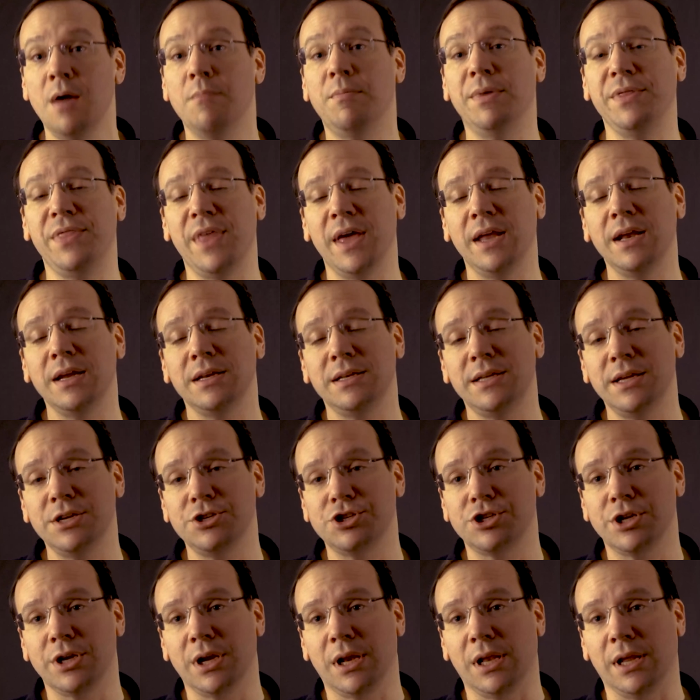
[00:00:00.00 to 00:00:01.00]
But then
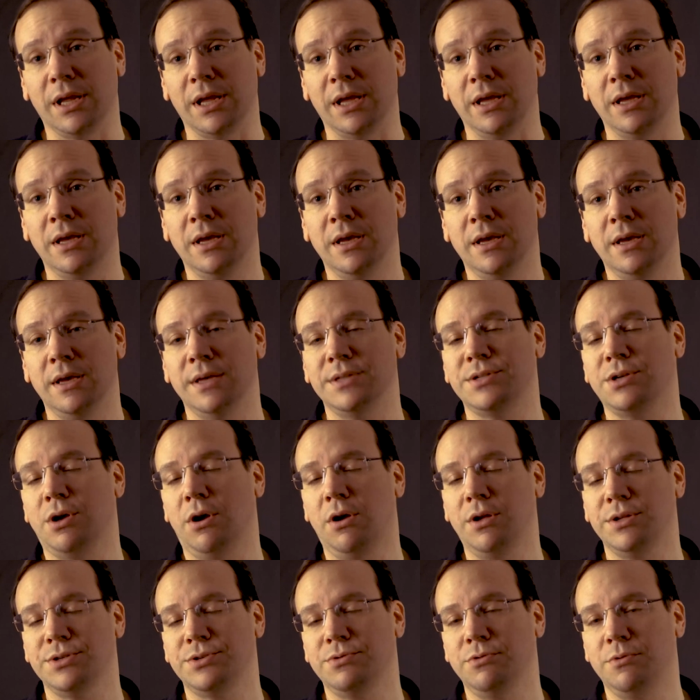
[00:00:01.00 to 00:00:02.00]
additionally, it's
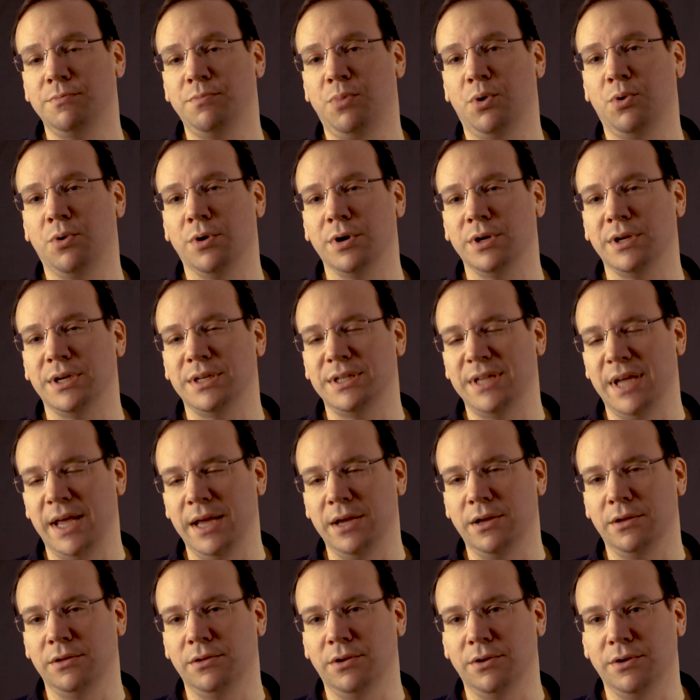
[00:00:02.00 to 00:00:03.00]
also important to
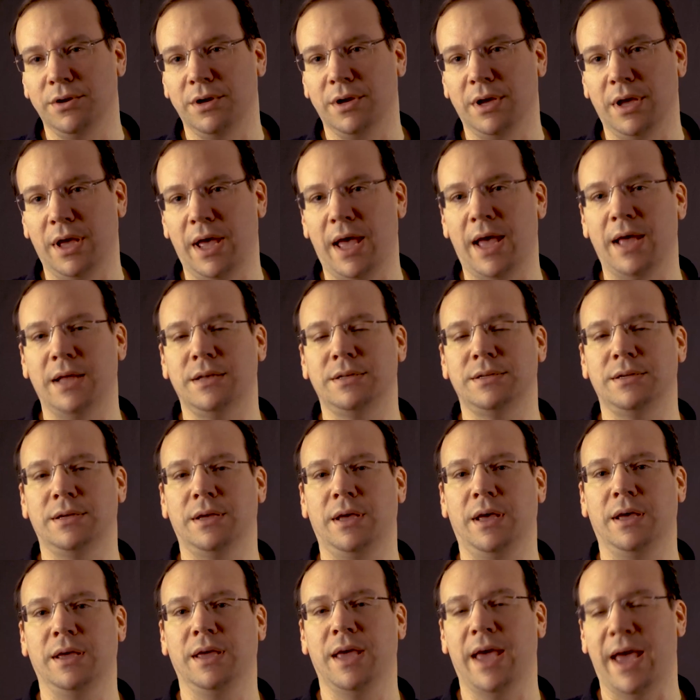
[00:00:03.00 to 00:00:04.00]
take a look at
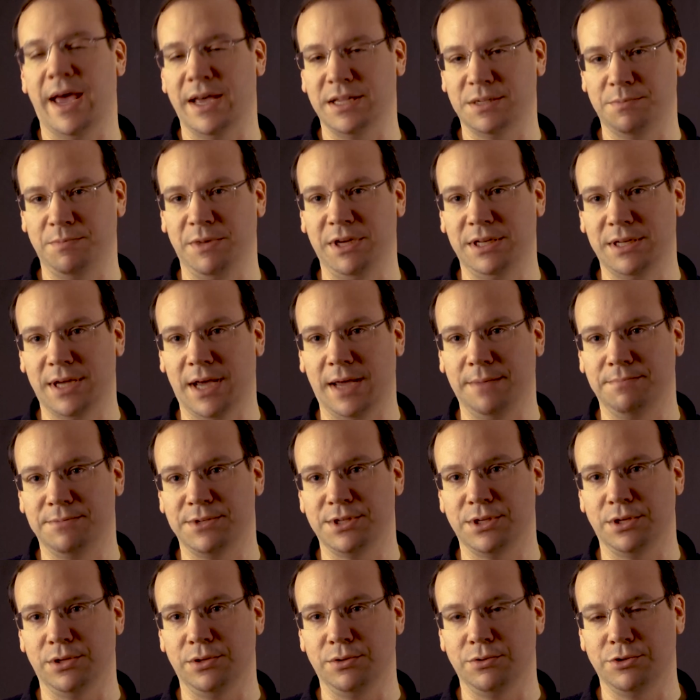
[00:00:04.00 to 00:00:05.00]
a CASB type
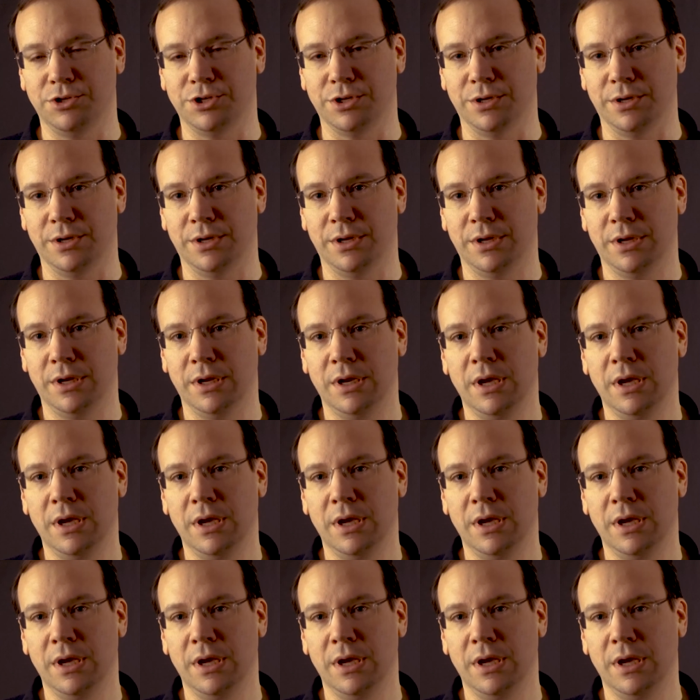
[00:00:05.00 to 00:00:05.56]
solution.